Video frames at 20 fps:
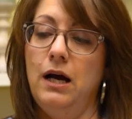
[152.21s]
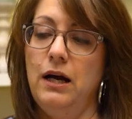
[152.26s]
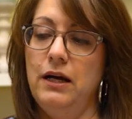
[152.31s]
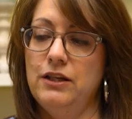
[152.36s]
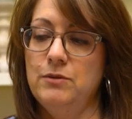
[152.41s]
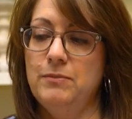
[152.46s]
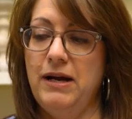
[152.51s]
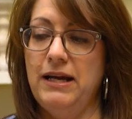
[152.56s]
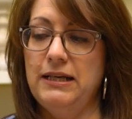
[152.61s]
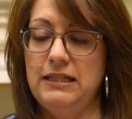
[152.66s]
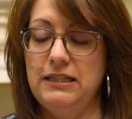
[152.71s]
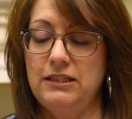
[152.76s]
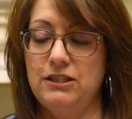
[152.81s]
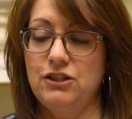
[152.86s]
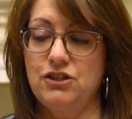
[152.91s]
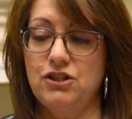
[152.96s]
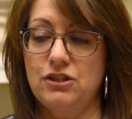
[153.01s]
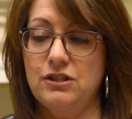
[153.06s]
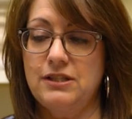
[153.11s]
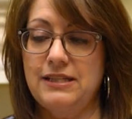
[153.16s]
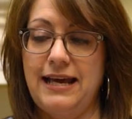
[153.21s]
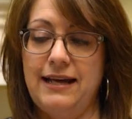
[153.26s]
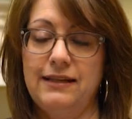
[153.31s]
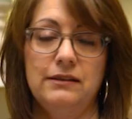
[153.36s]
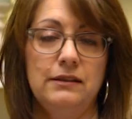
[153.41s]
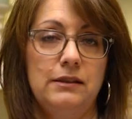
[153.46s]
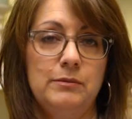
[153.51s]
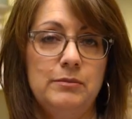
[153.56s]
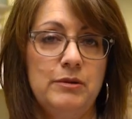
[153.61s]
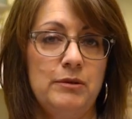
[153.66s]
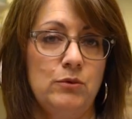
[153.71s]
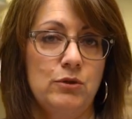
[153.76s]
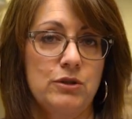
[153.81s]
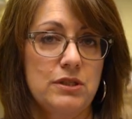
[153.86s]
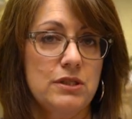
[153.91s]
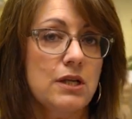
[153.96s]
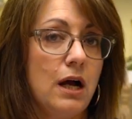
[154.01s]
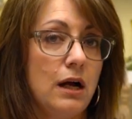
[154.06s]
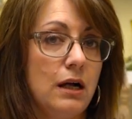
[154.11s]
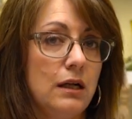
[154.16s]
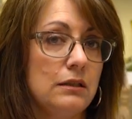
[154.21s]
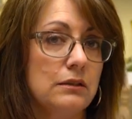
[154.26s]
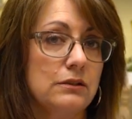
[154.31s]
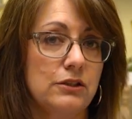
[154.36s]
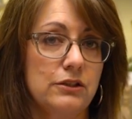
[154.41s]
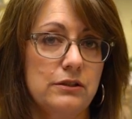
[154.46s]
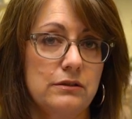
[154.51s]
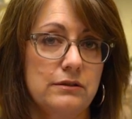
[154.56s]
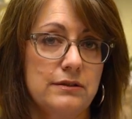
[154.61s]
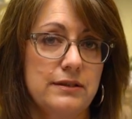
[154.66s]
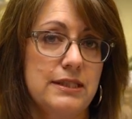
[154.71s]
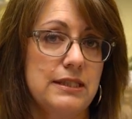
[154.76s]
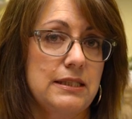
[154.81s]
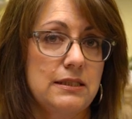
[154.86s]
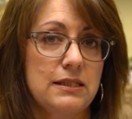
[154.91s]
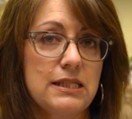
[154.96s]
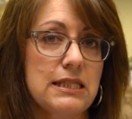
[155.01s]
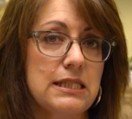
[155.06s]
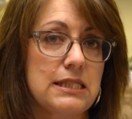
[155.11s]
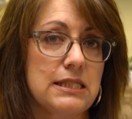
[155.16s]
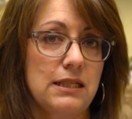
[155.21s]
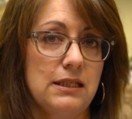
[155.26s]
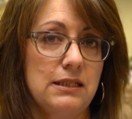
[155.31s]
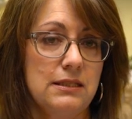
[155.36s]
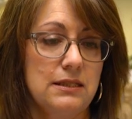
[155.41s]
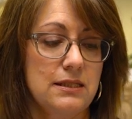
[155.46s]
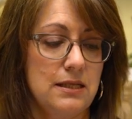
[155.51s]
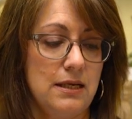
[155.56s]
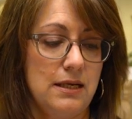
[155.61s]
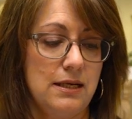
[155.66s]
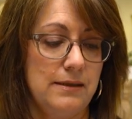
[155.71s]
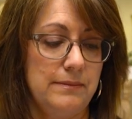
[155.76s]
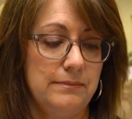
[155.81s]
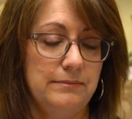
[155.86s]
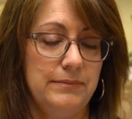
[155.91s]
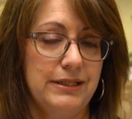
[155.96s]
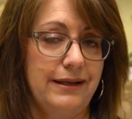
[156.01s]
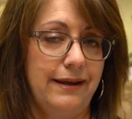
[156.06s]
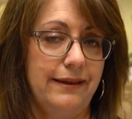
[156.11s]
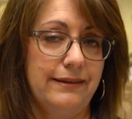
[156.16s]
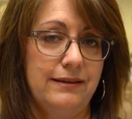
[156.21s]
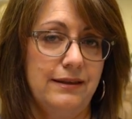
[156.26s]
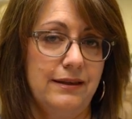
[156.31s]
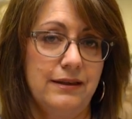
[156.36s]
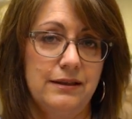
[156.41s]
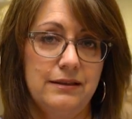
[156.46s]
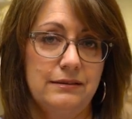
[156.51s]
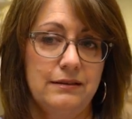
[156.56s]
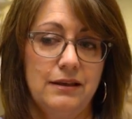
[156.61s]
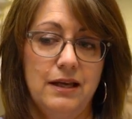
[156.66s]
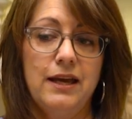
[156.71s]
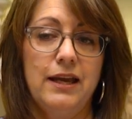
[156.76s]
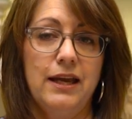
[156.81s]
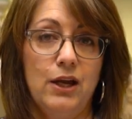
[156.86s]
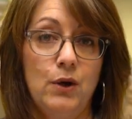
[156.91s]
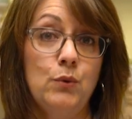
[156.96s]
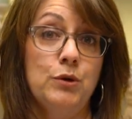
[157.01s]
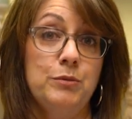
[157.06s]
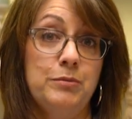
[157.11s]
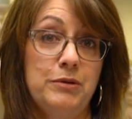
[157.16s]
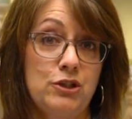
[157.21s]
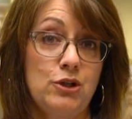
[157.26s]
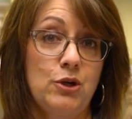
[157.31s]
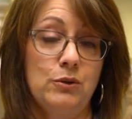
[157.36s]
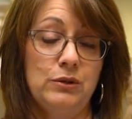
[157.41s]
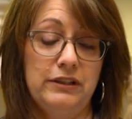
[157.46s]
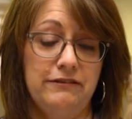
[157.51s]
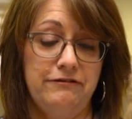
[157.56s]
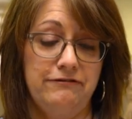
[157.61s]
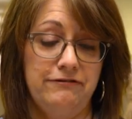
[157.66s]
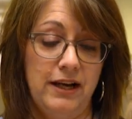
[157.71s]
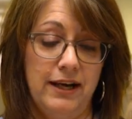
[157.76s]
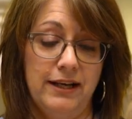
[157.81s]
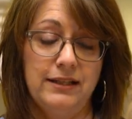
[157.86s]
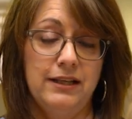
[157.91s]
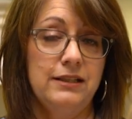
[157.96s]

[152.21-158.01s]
You might need to just add a little bit more salt or seasonings, but I think it would be totally fine.